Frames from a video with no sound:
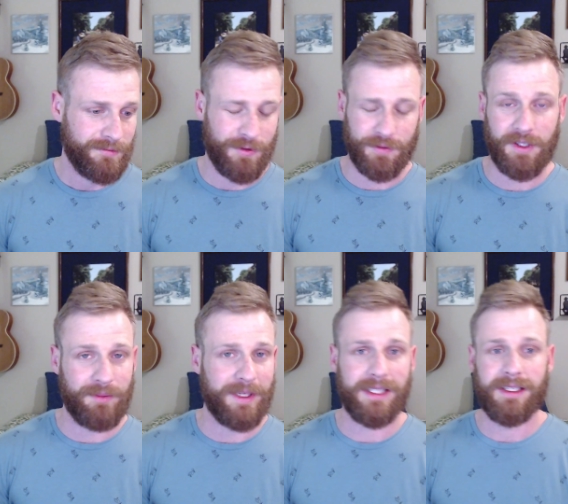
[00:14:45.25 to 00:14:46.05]

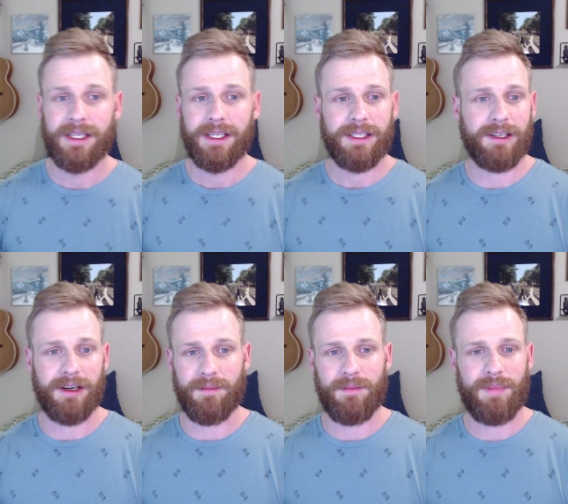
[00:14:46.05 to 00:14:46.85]
fulfillment.
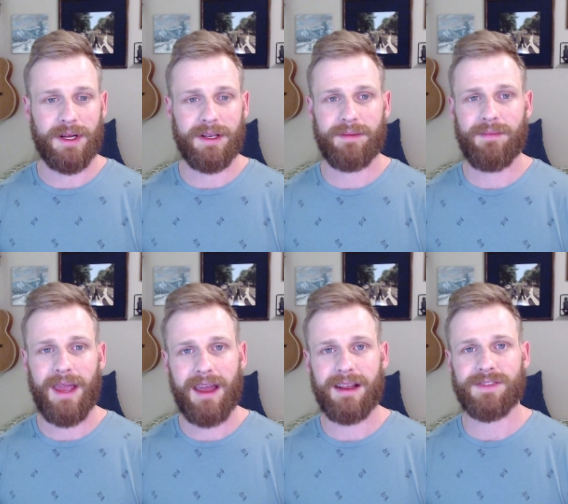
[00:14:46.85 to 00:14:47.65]
Um, but
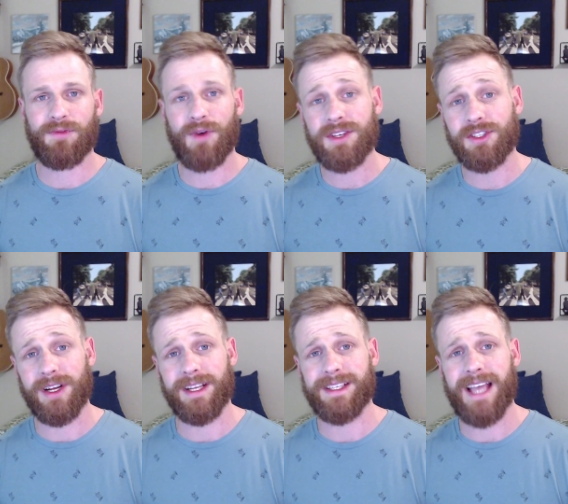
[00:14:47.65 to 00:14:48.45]
man, it's
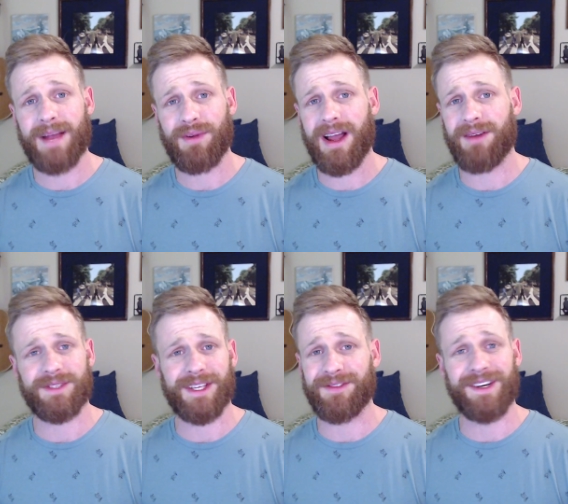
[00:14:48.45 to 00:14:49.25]
frustrating. Zac Brown
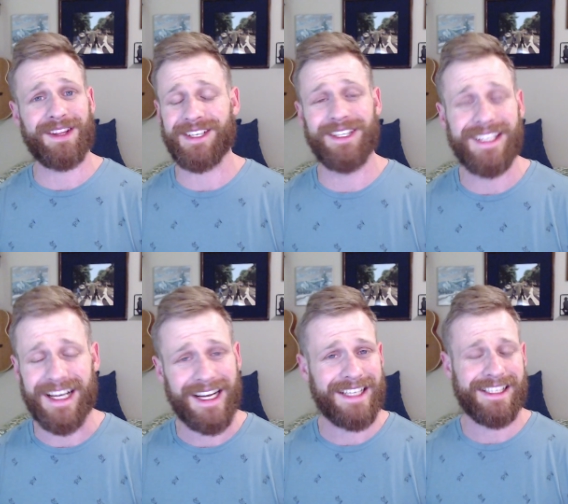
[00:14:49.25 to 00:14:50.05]
was like one of the good
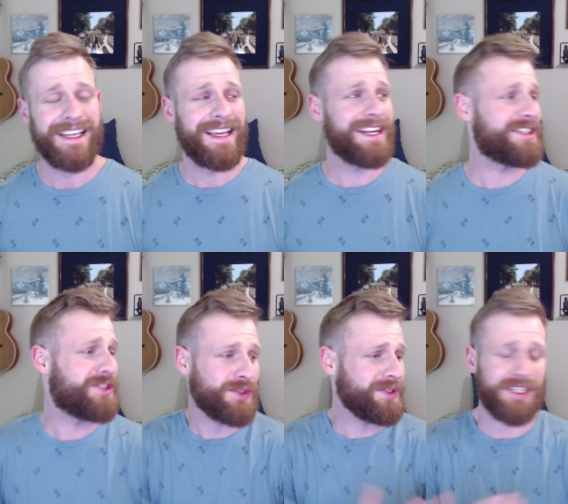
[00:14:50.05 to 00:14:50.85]
guys, and it's
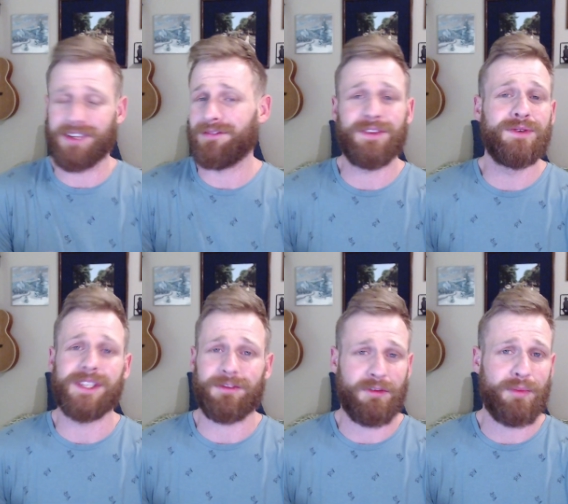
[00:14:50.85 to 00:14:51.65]
certainly
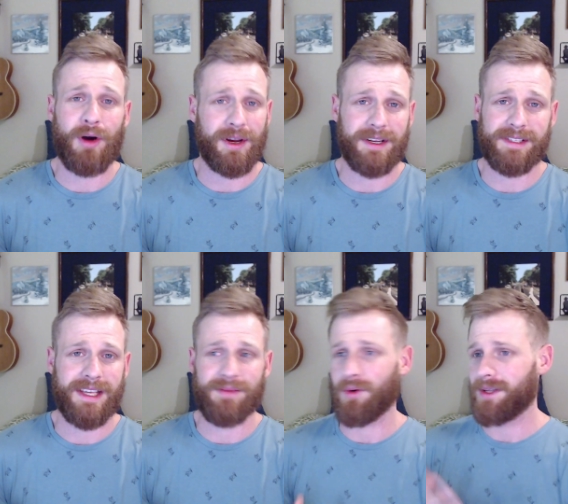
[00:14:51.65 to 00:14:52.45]
confusing from a marketing
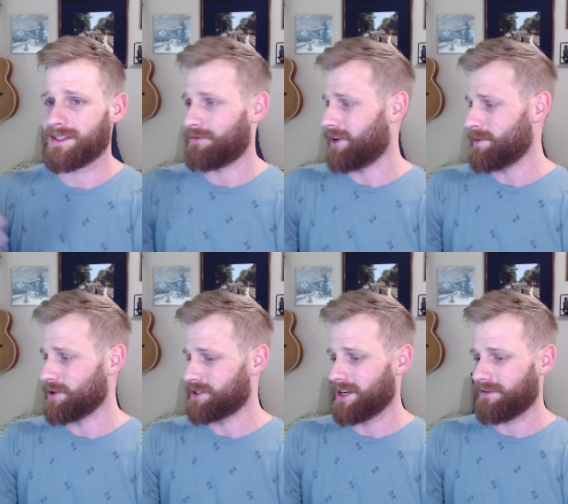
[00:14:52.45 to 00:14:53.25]
standpoint to frame
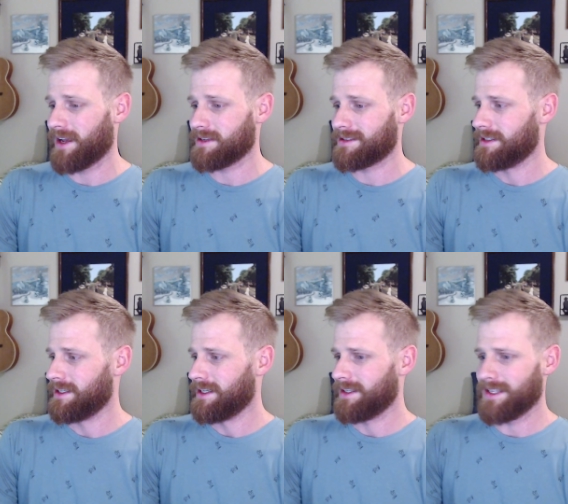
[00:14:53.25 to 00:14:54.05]
yourself as
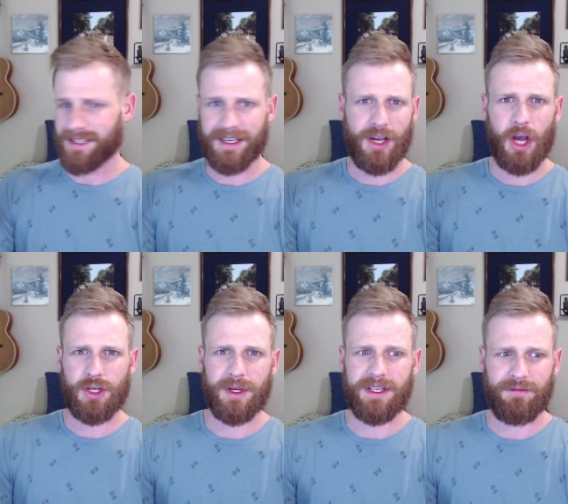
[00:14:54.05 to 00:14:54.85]
this like
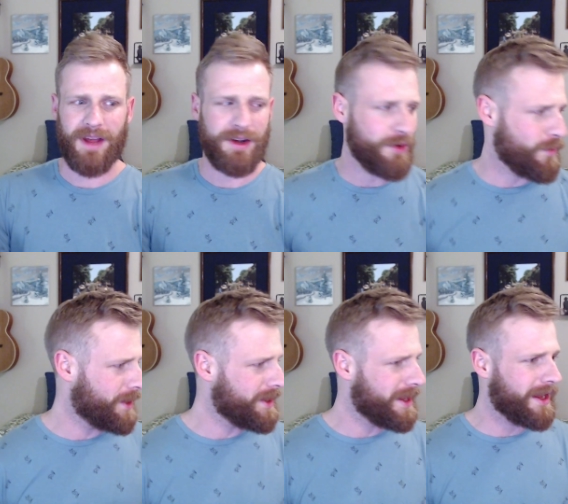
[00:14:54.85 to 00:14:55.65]
country defender
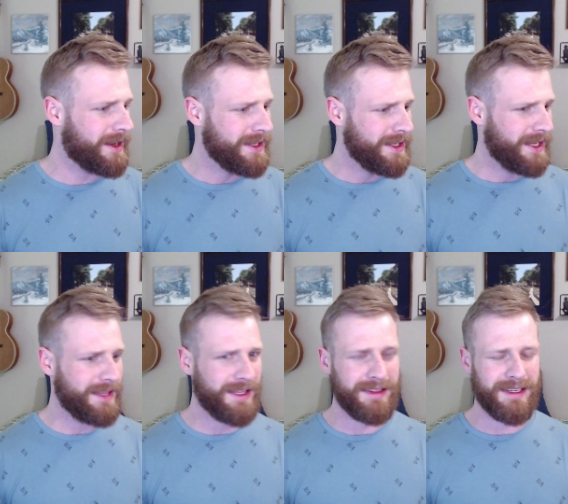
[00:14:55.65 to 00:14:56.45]
one day
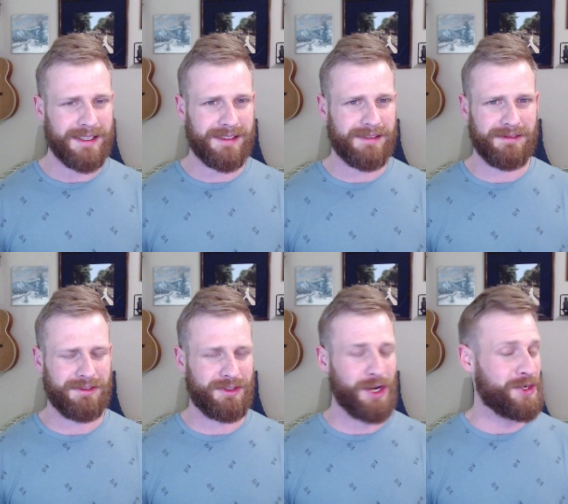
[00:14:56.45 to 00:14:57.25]
and then this
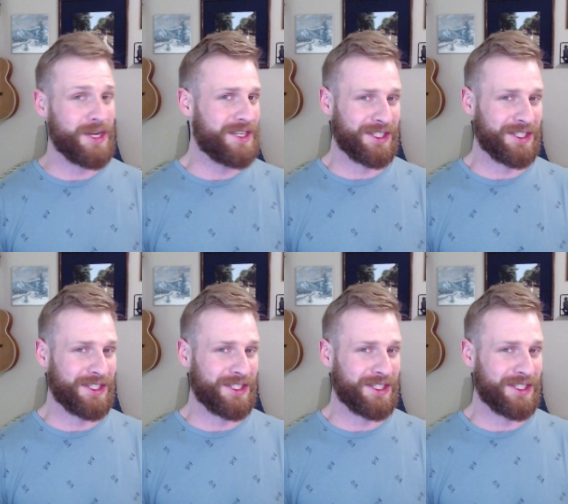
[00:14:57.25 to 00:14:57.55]
country